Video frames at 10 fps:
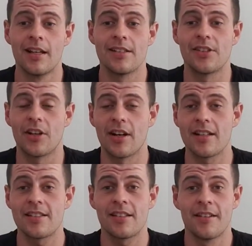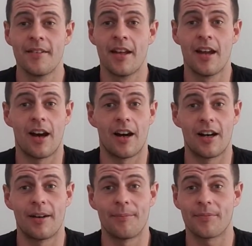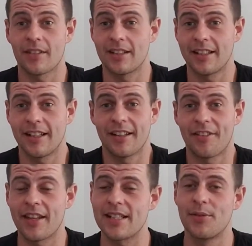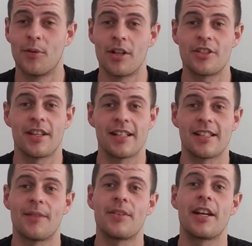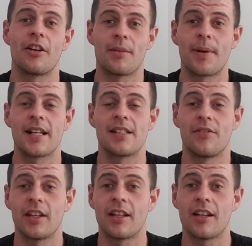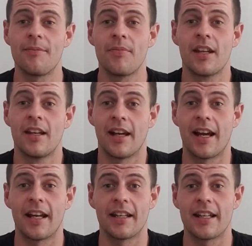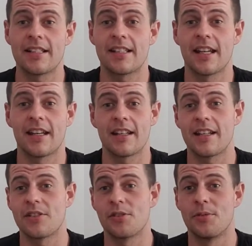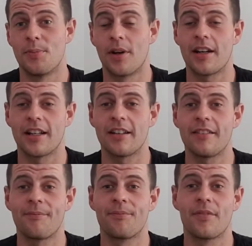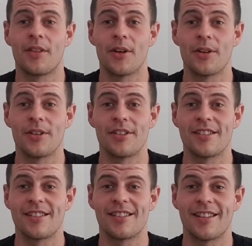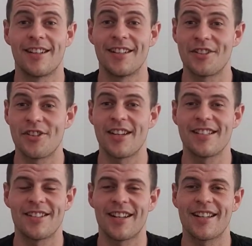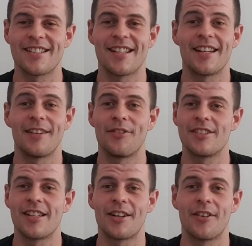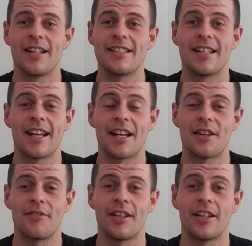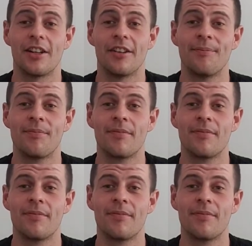So guys, thanks for watching this update on the passive income, and let's get into buying those shares, like I said, if you stuck around to the end of the video.